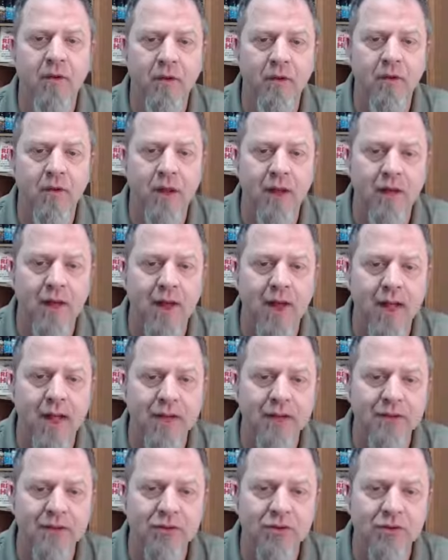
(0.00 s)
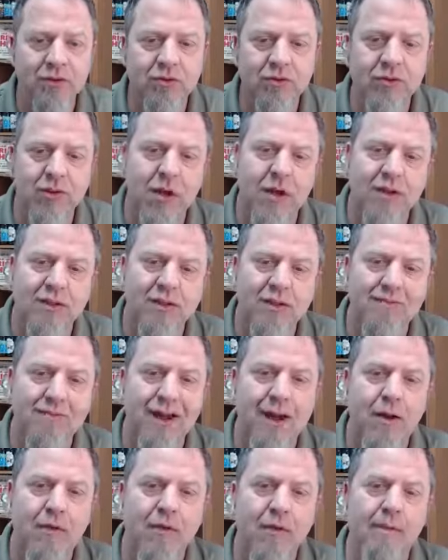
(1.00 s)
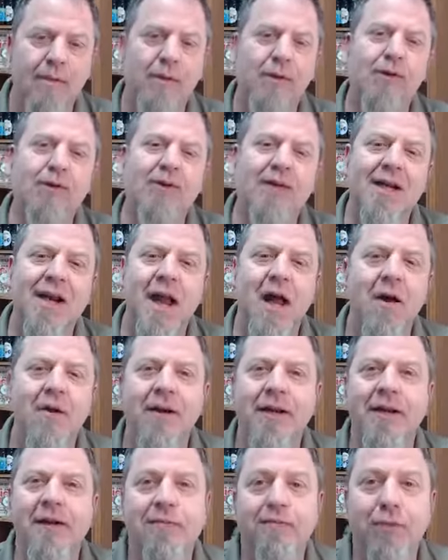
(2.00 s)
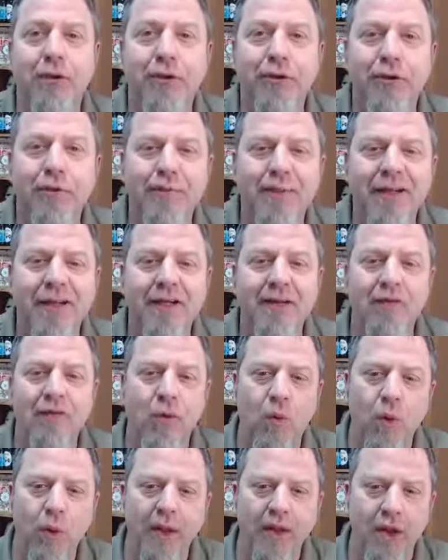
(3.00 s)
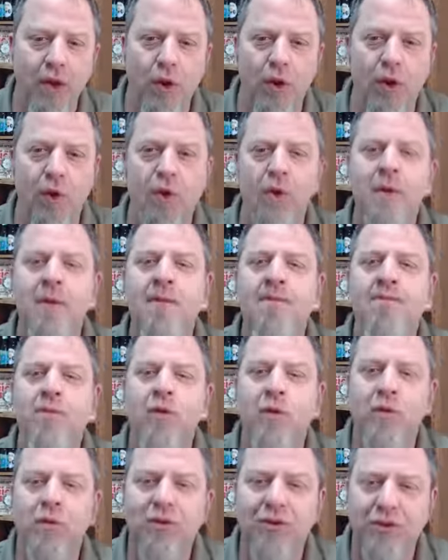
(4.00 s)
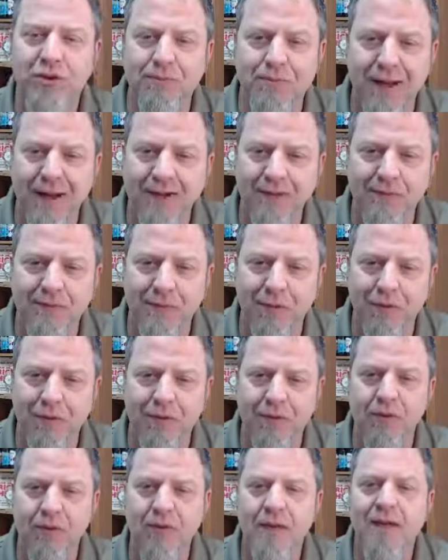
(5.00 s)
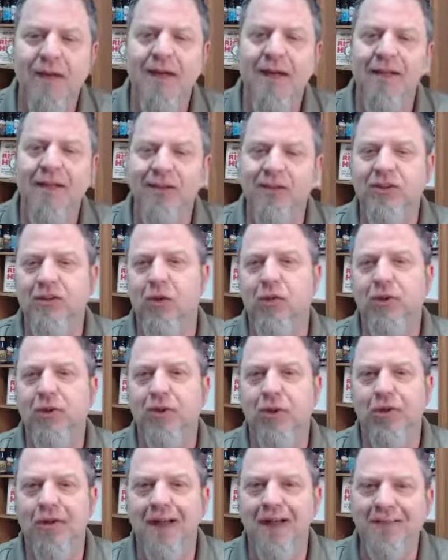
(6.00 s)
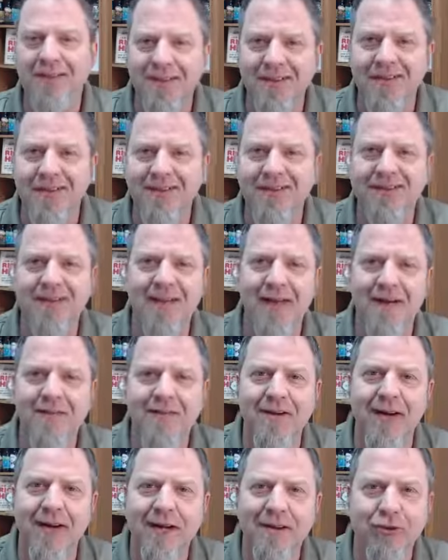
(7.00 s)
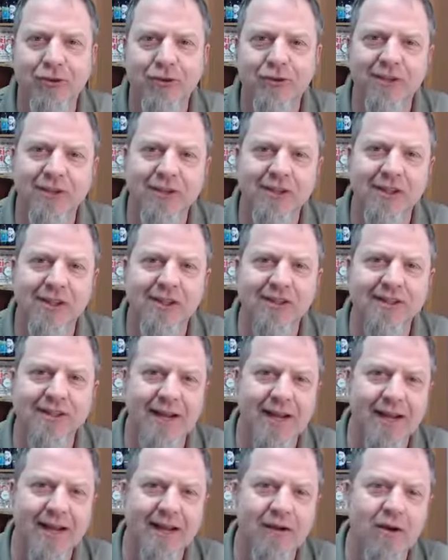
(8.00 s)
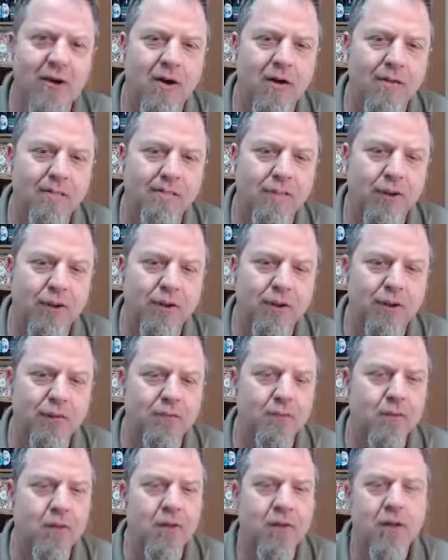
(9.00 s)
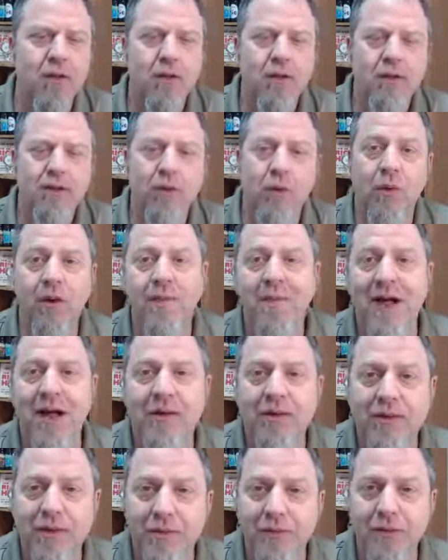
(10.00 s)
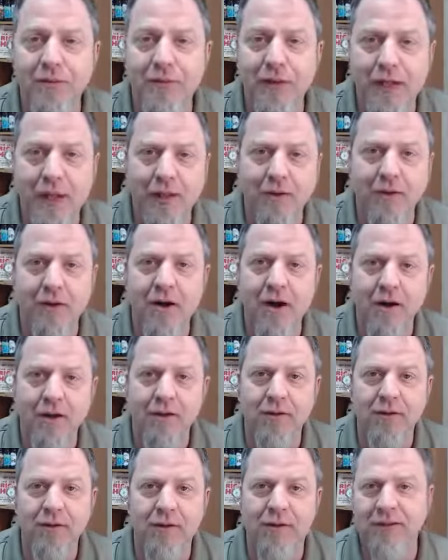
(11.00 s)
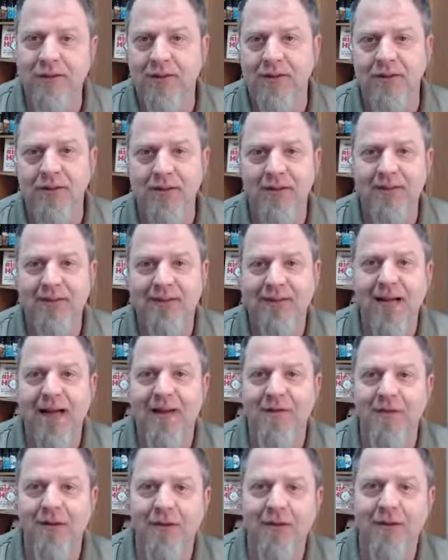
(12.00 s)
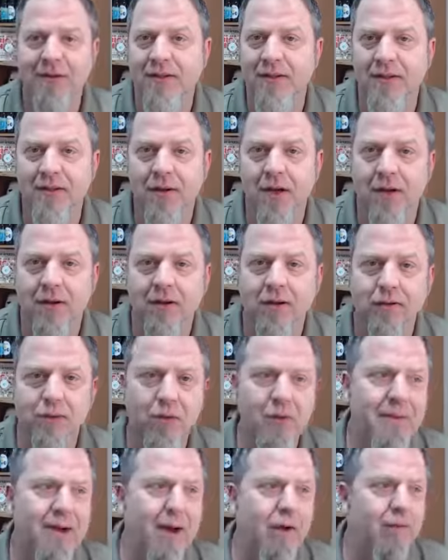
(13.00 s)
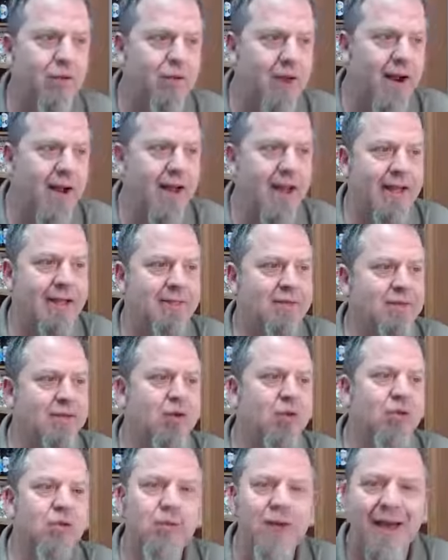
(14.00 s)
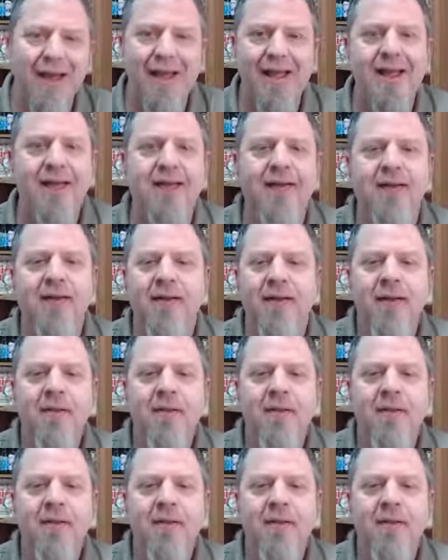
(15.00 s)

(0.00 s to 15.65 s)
lot, talks about the personality of blue being loyal, respectful, and social. I think that's kind of an interesting take on blue. So what about some of the other colors? Let's dive into these colors. What about red? So red,